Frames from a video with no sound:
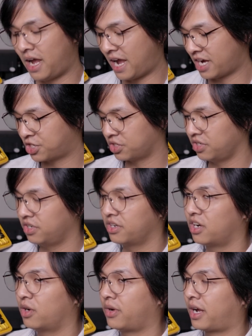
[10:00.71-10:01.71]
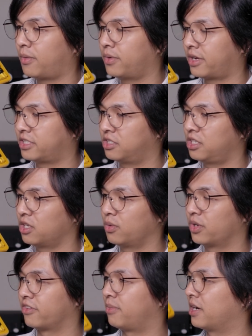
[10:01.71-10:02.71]
Actually, you know, I still
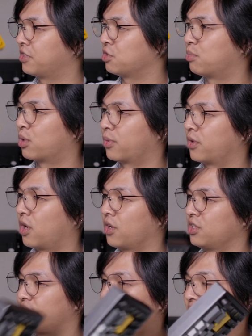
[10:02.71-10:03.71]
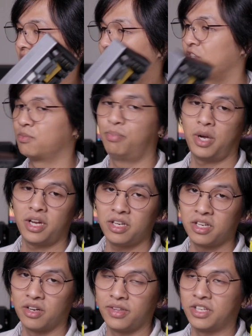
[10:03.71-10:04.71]
would have bought this board regardless if I had this. But,
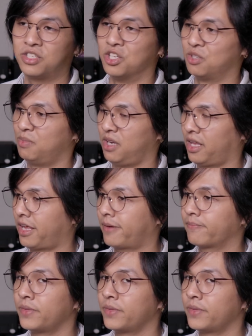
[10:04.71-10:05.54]
you know, that's just me. I like